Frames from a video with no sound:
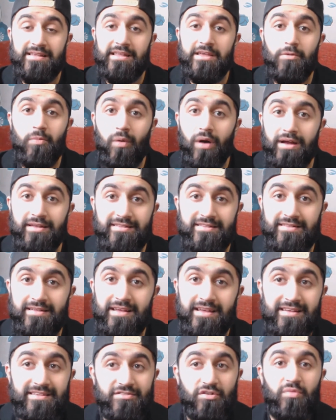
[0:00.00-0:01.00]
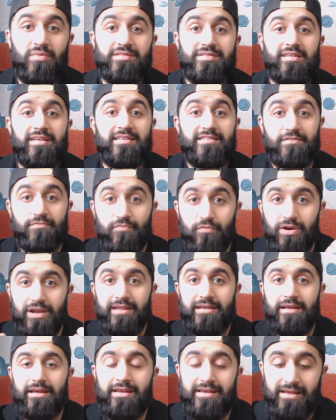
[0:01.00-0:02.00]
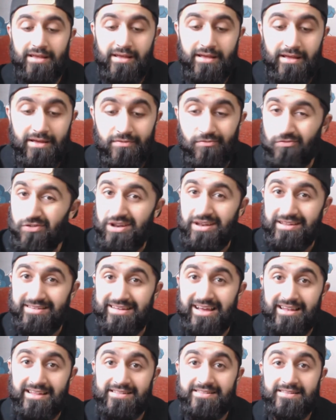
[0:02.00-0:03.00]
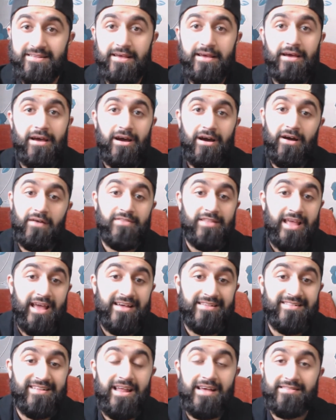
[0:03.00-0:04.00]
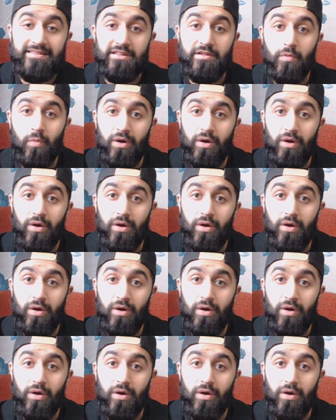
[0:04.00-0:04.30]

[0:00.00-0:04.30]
and he wants to, he's really jealous of the S class,